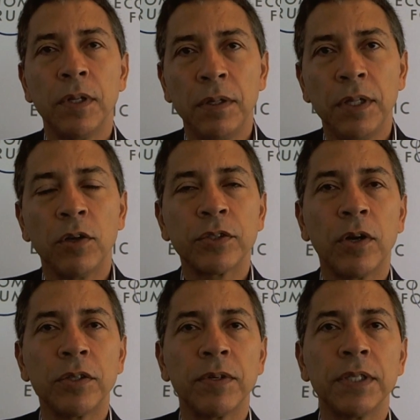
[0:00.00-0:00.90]
in those
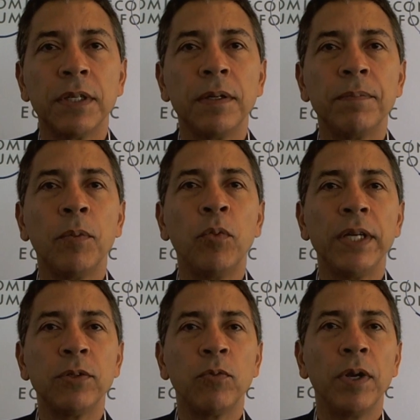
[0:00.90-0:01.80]
countries the
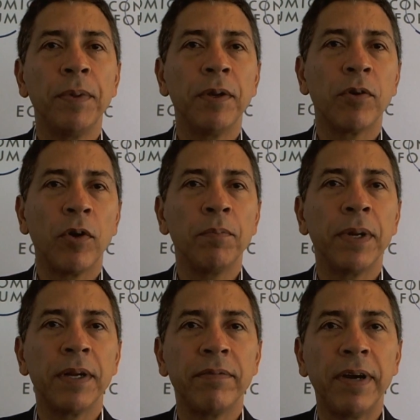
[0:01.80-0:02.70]
population will be growing
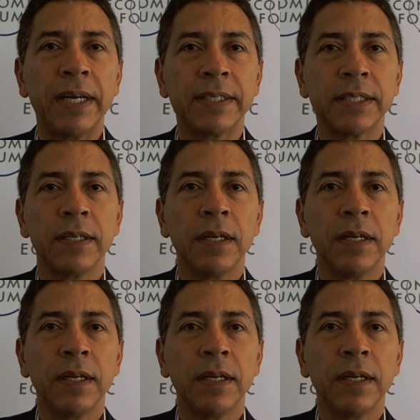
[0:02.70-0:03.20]
very fast.